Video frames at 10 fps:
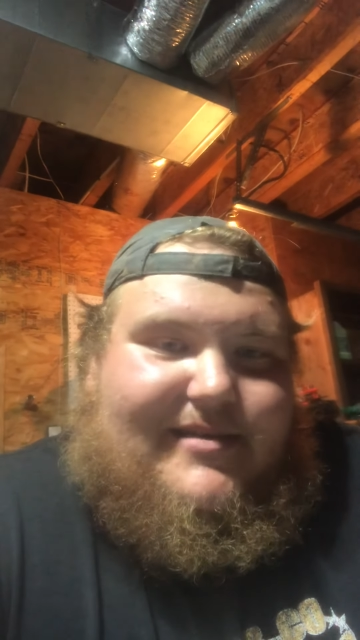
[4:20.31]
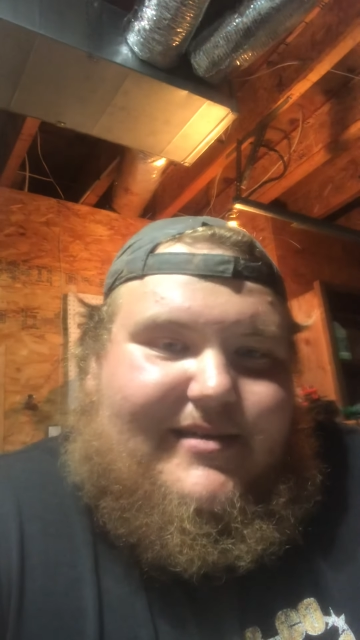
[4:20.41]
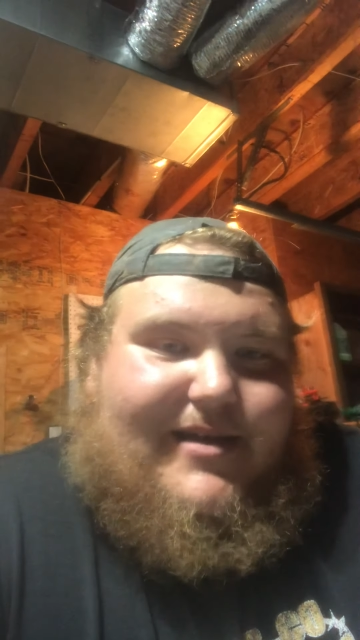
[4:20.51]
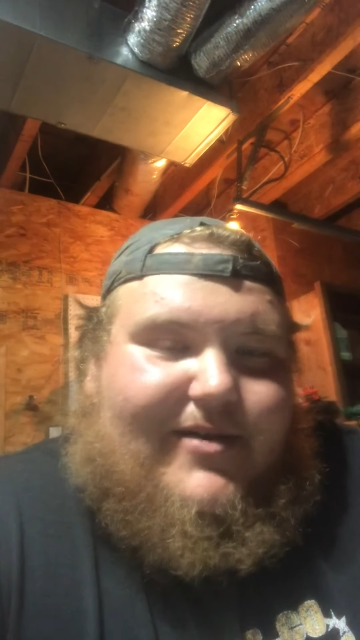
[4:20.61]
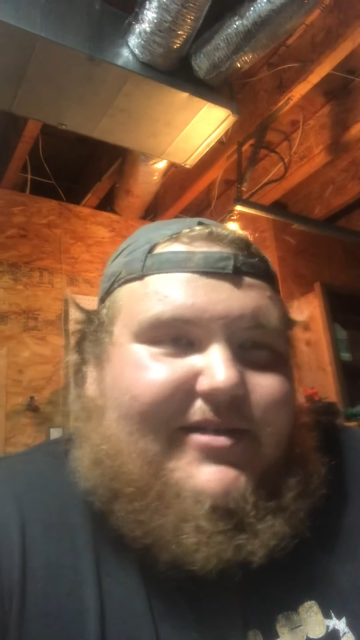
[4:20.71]

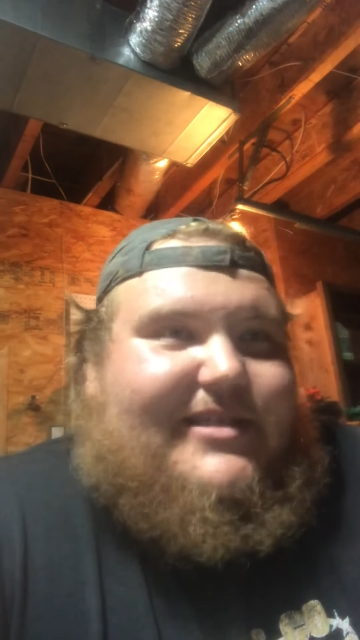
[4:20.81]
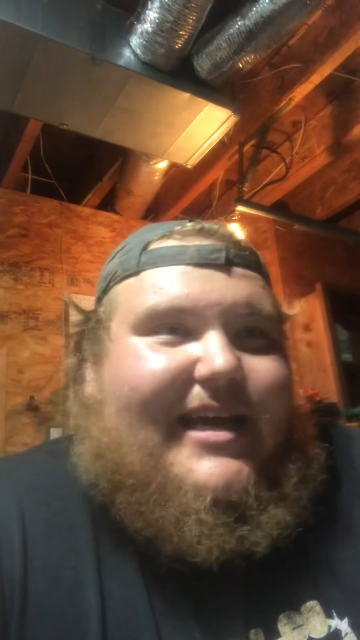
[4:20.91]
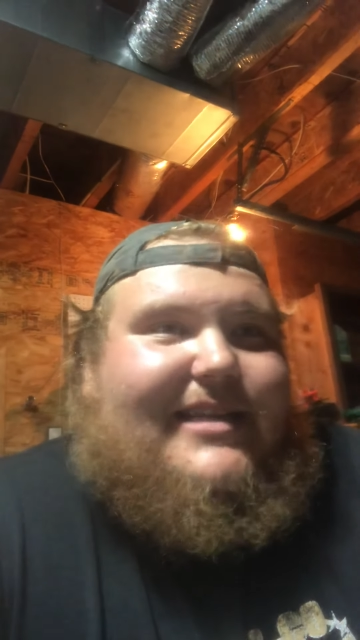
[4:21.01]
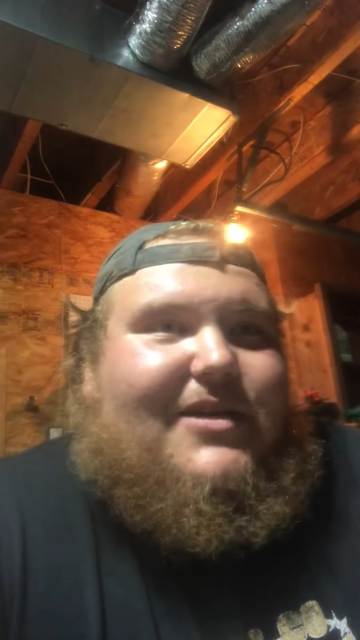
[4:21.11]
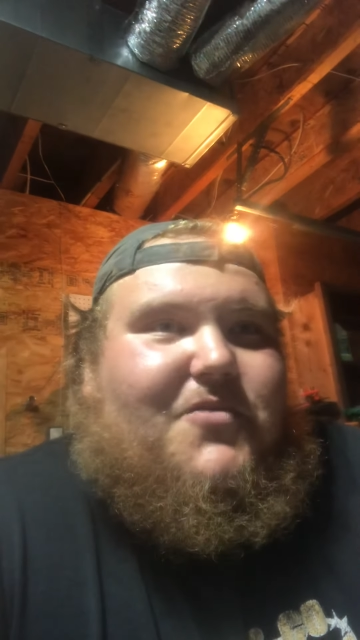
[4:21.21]
Y'all just
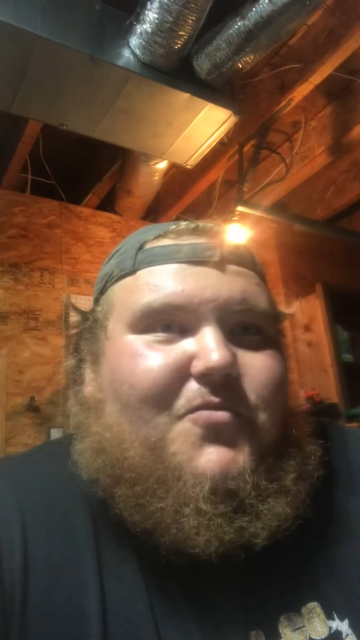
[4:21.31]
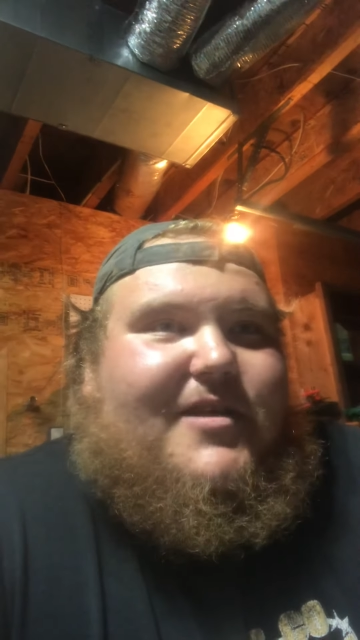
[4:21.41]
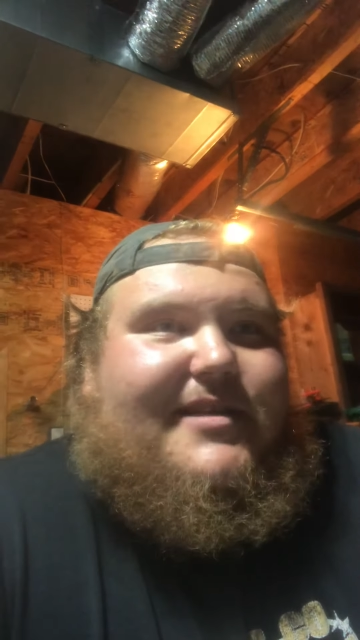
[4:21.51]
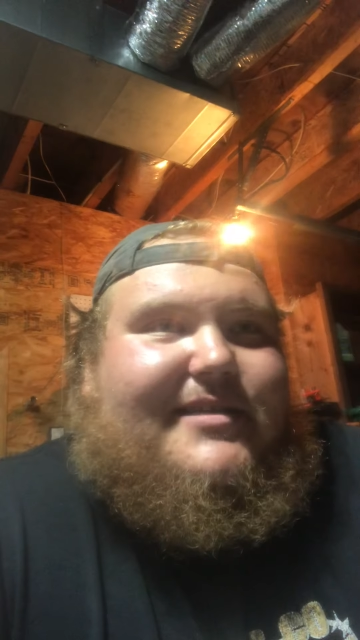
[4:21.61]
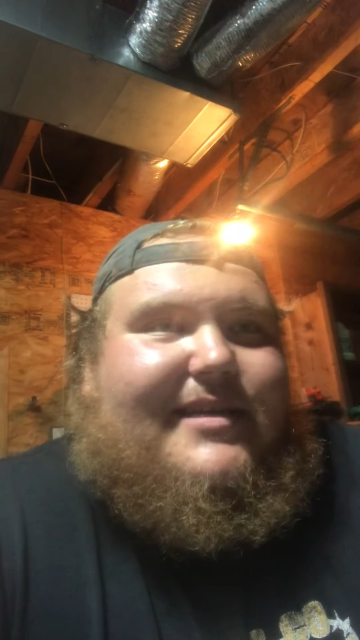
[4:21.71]
stay tuned with
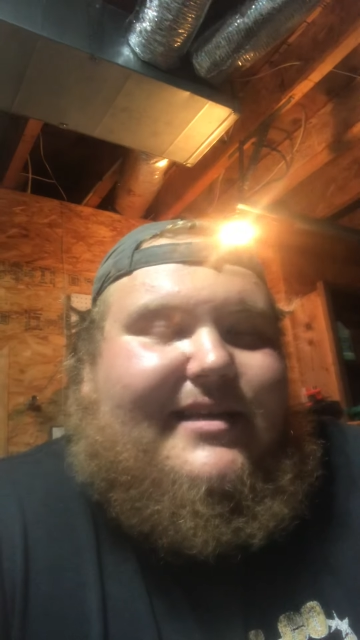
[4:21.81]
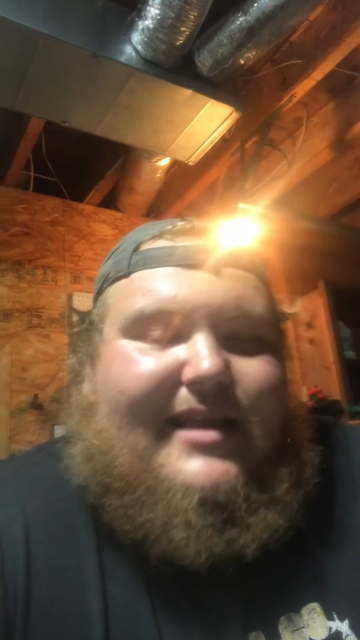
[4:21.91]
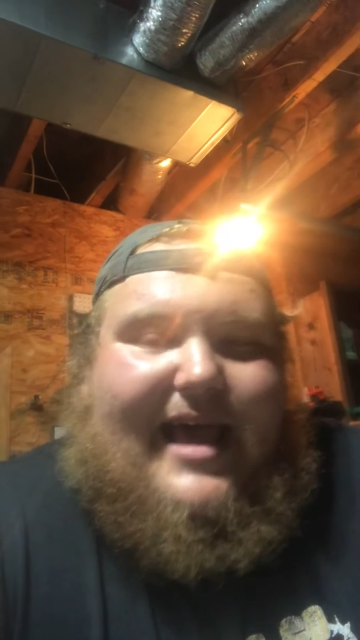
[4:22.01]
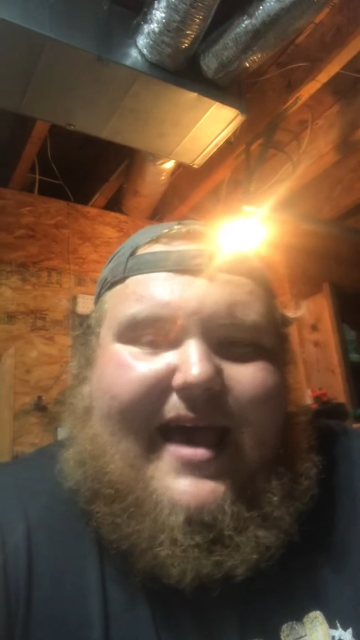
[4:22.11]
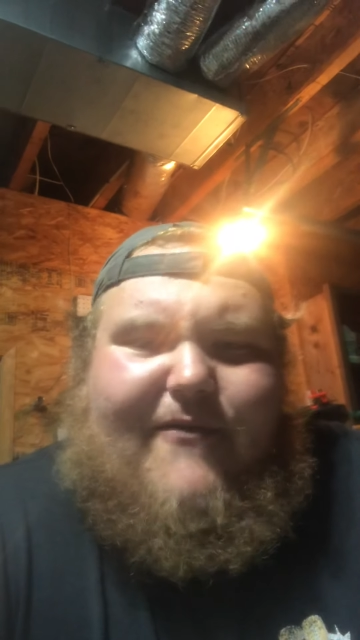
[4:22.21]
us.
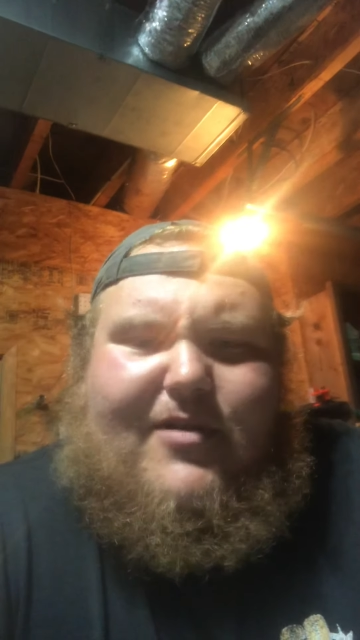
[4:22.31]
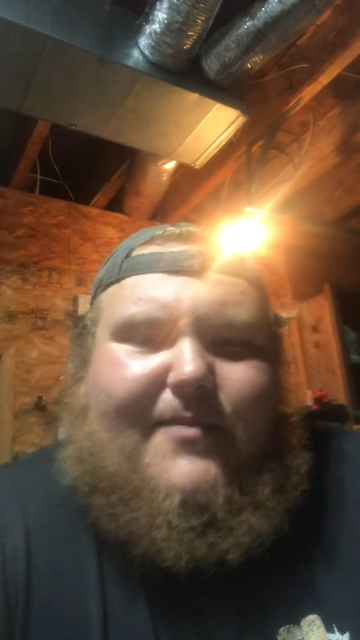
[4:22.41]
I haven't